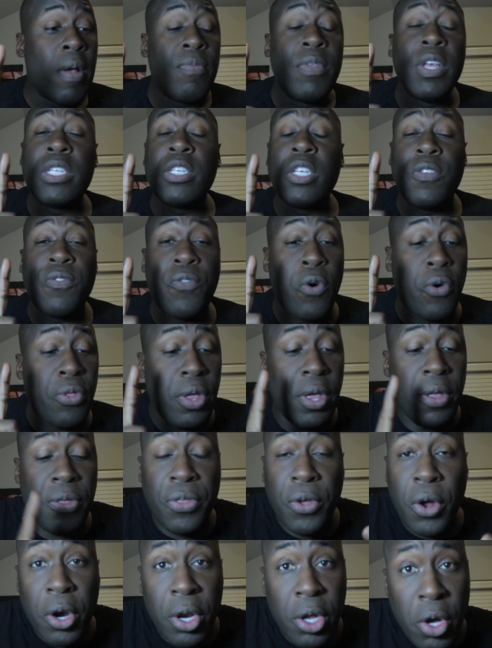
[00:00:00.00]
This is for the
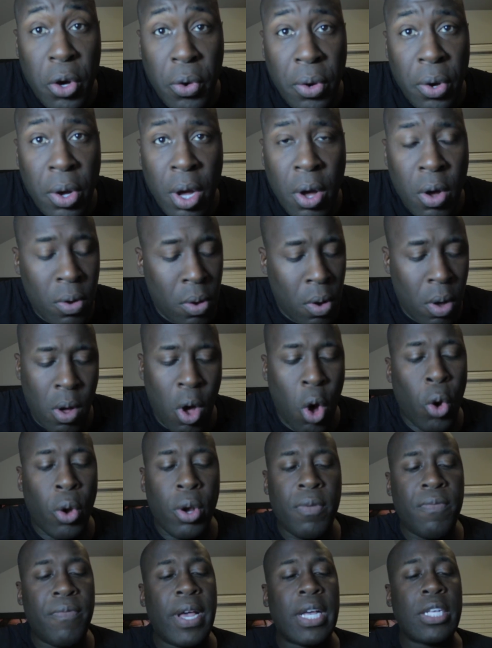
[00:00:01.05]
30 year
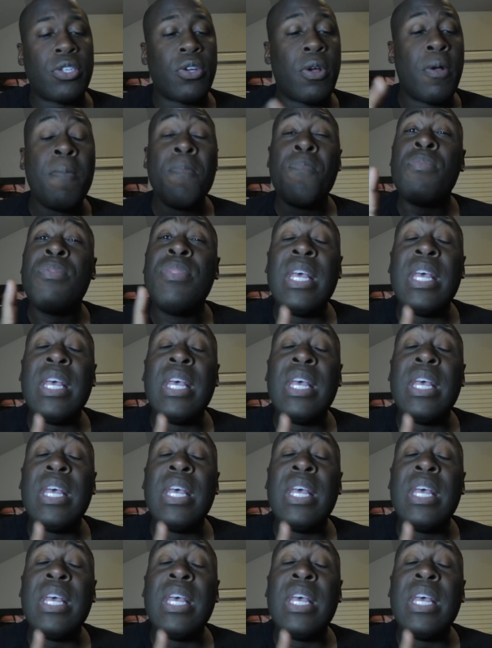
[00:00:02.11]
old investor.